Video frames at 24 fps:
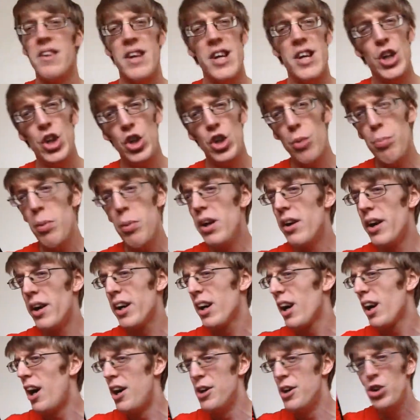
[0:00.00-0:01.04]
it should be
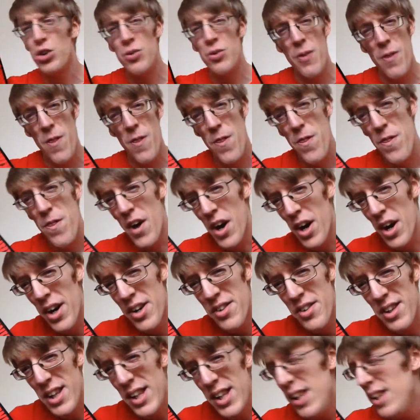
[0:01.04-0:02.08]
like
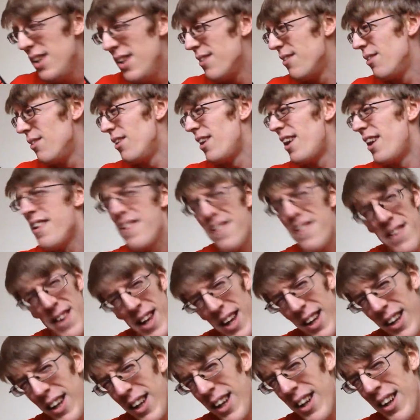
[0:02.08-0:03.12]
130, I
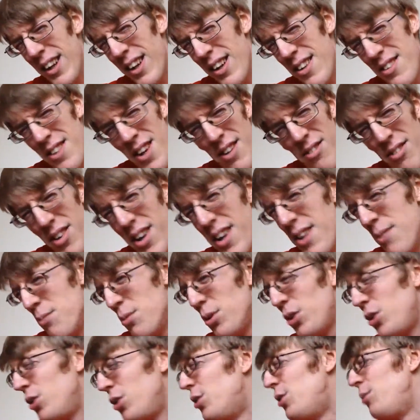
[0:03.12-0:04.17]
think. Is that right? I'm
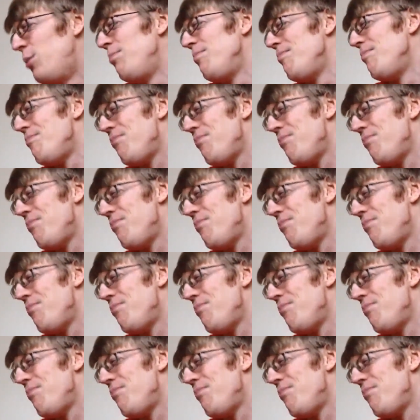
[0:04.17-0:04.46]
not sure.